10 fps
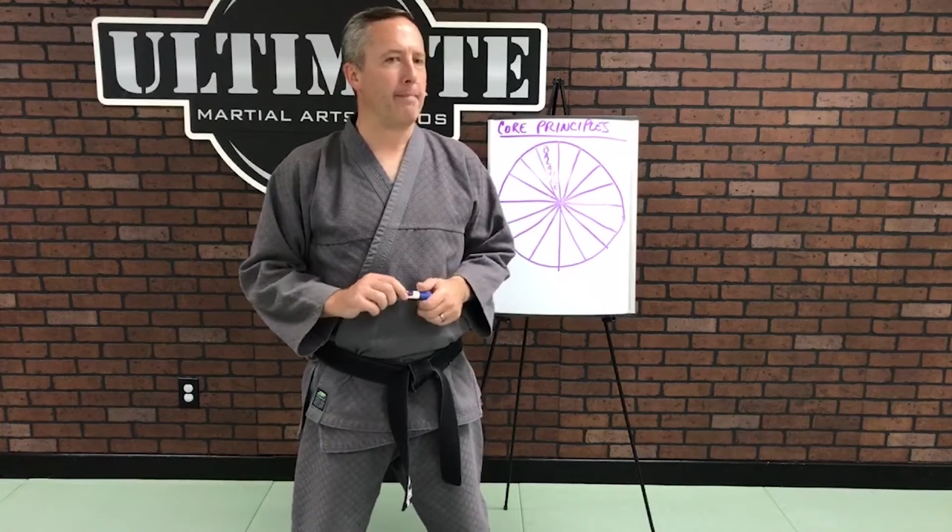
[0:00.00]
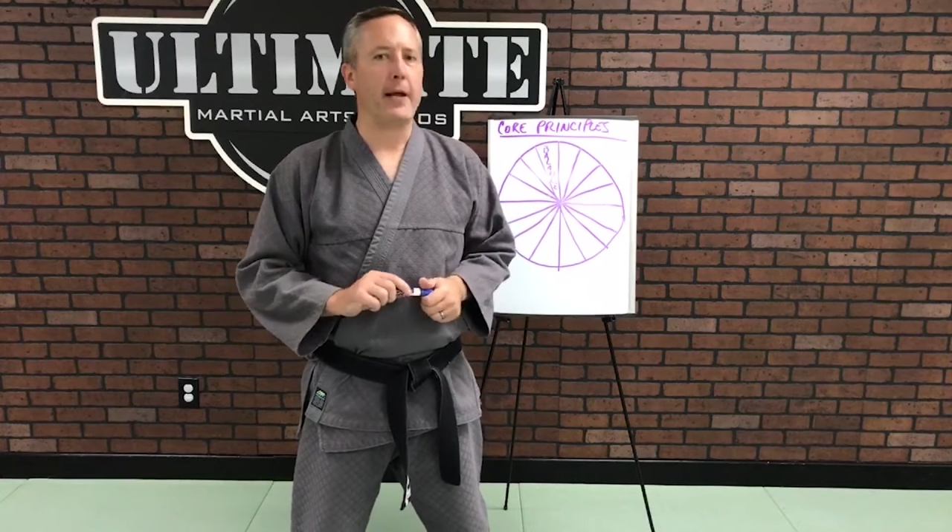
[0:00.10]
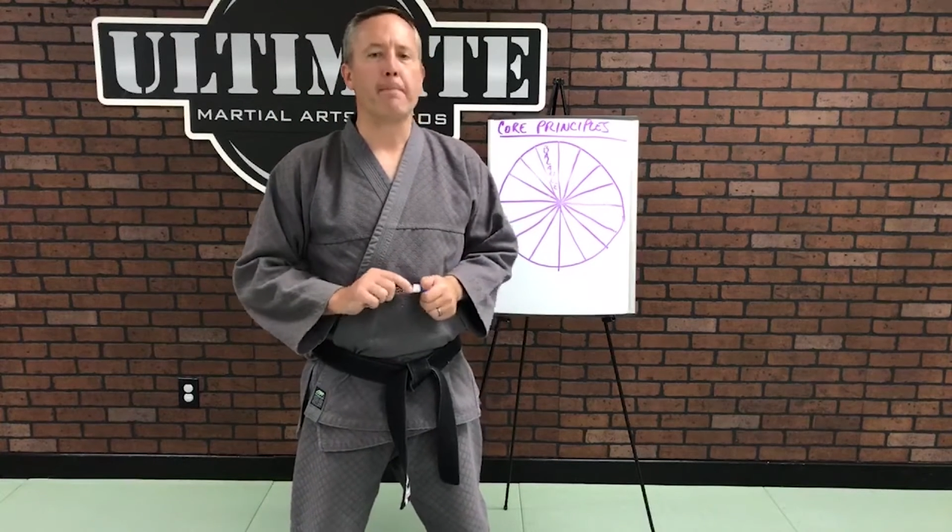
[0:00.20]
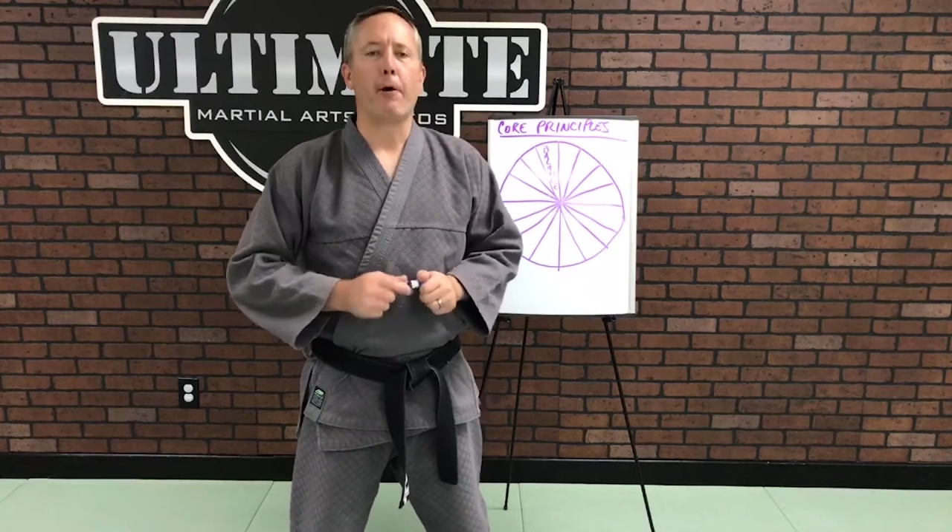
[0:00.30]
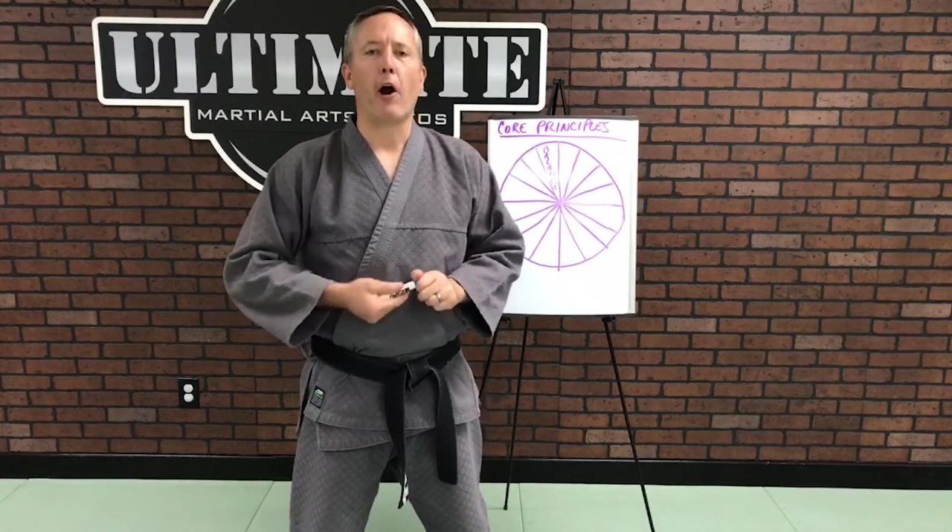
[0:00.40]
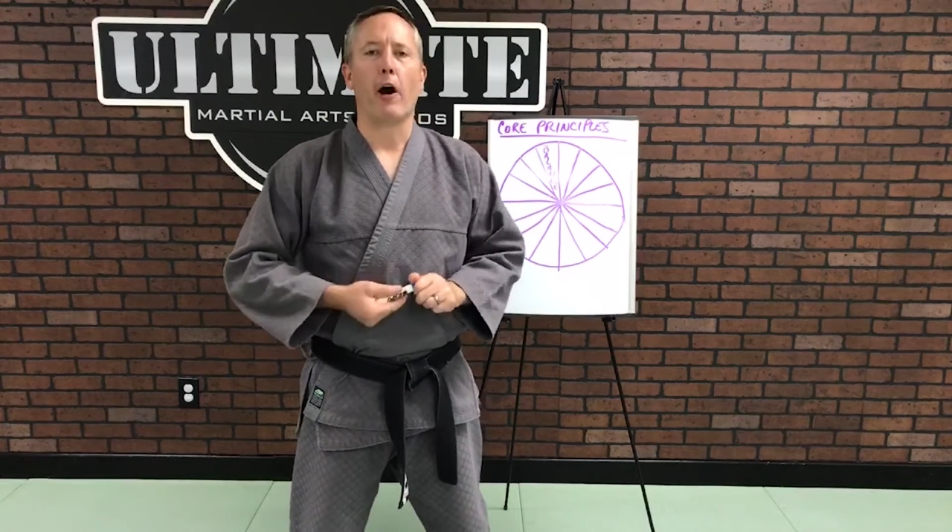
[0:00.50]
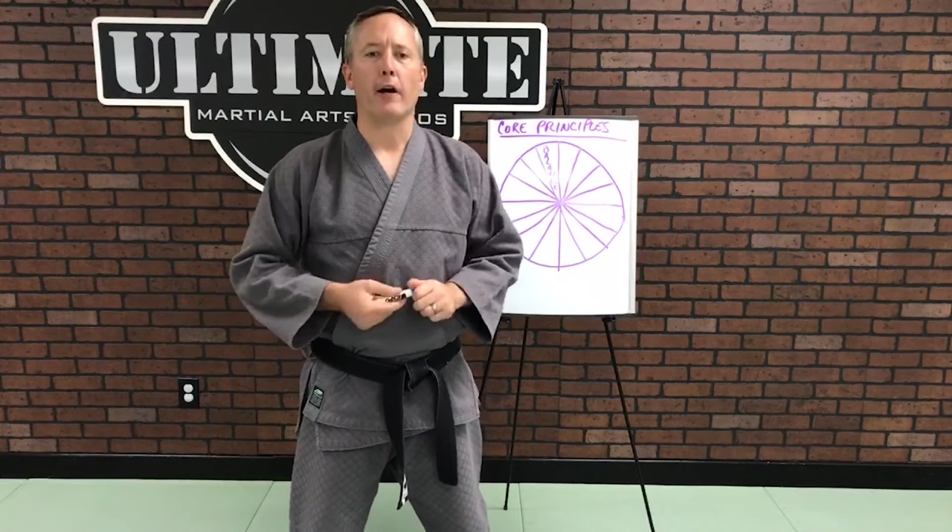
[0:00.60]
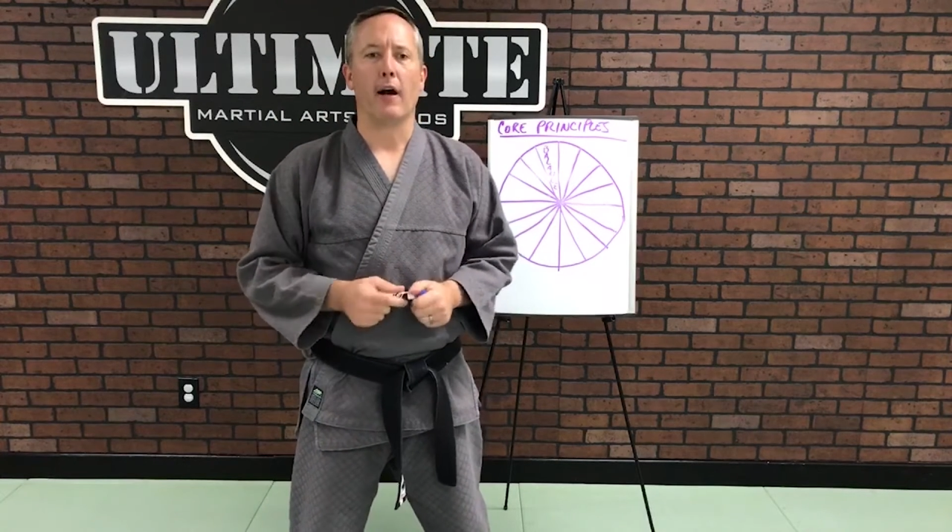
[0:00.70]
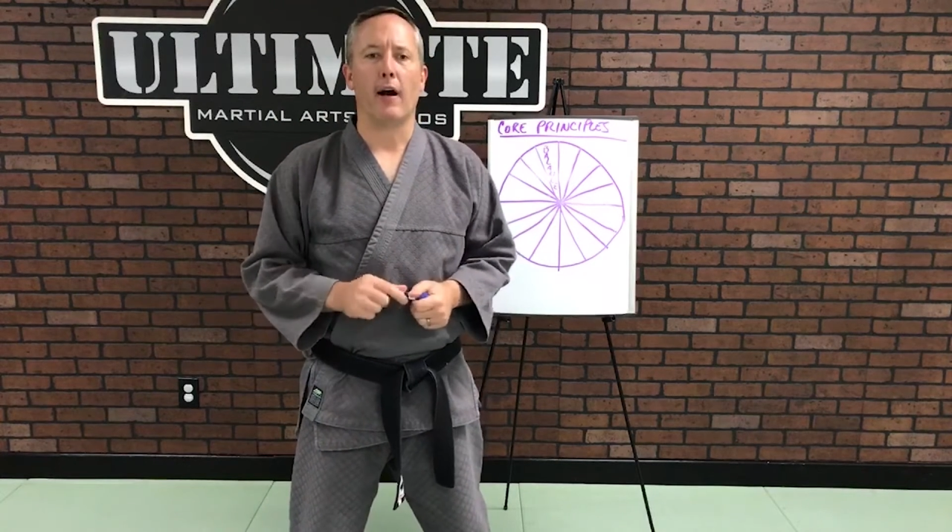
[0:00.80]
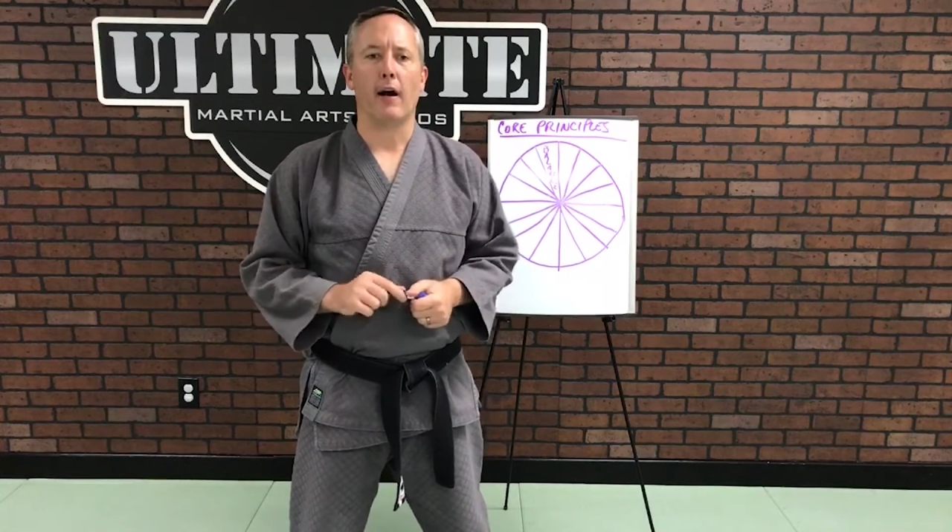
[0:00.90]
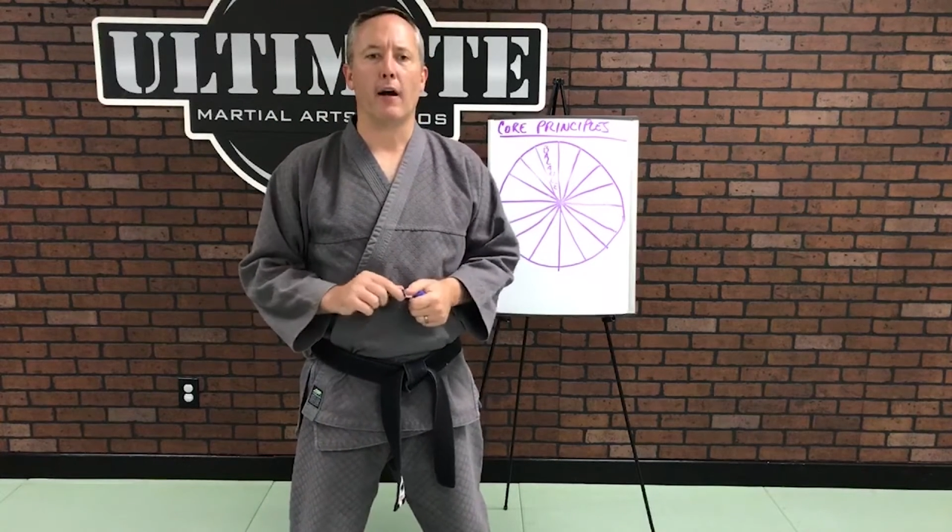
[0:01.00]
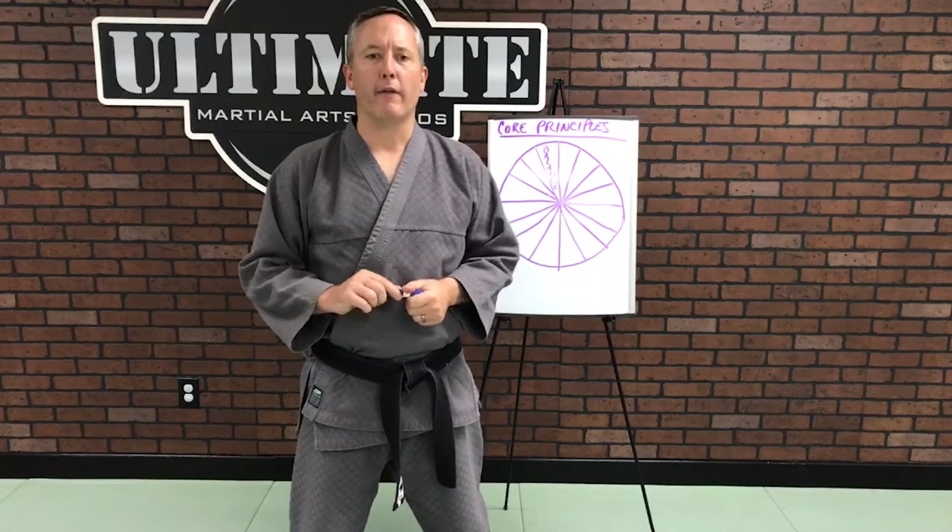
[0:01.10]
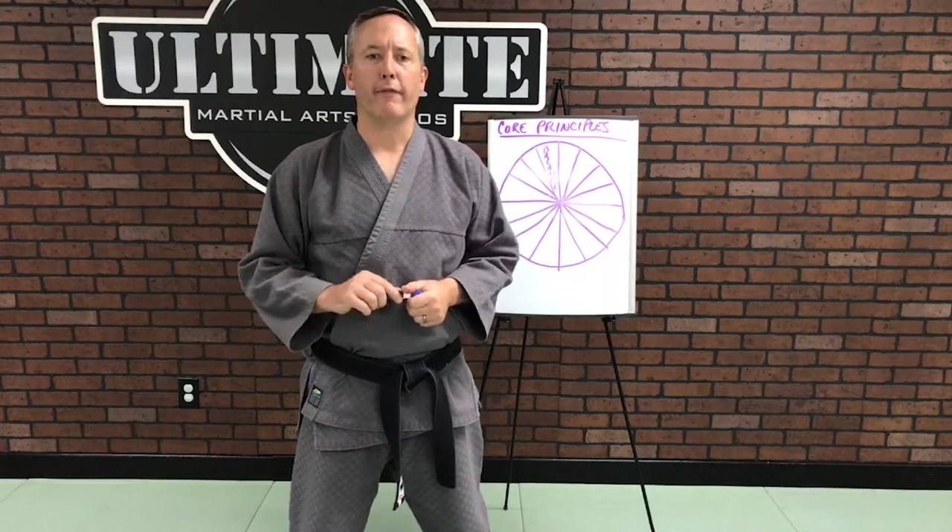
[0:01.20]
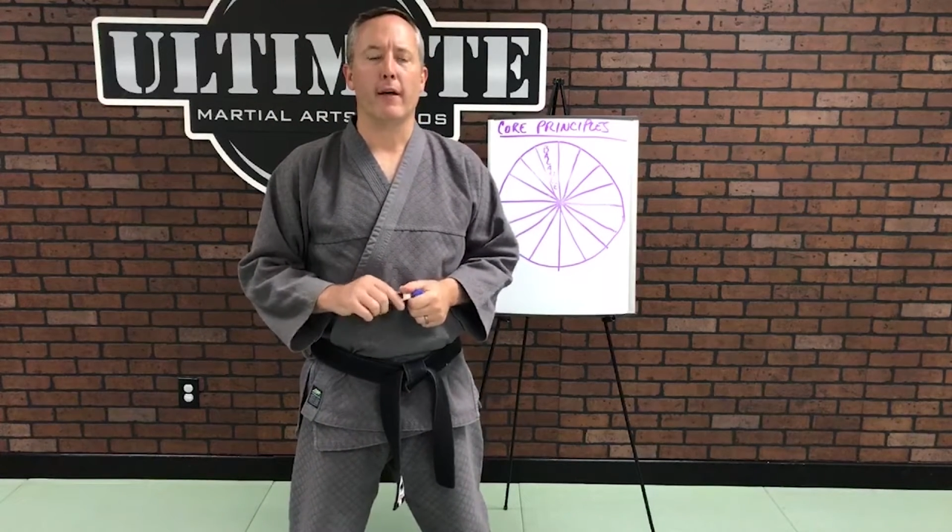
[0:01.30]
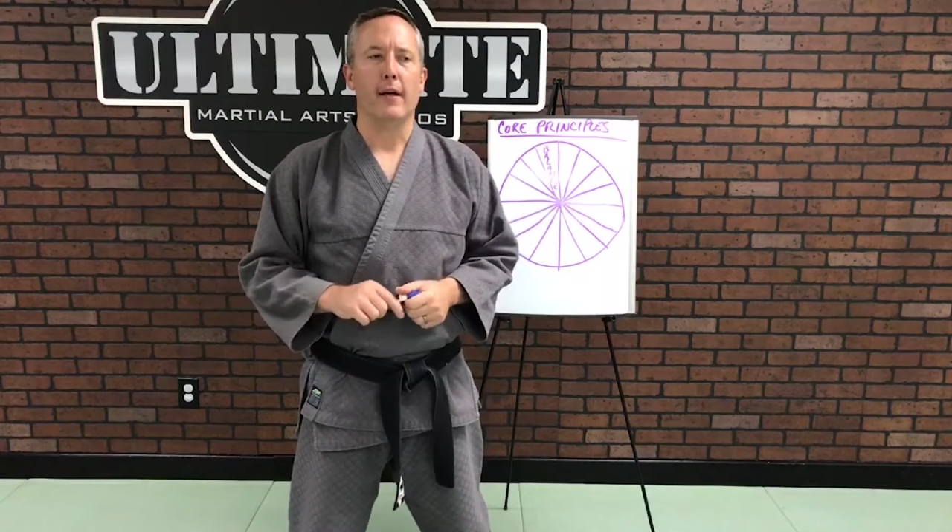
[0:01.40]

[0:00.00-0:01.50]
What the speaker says: big part of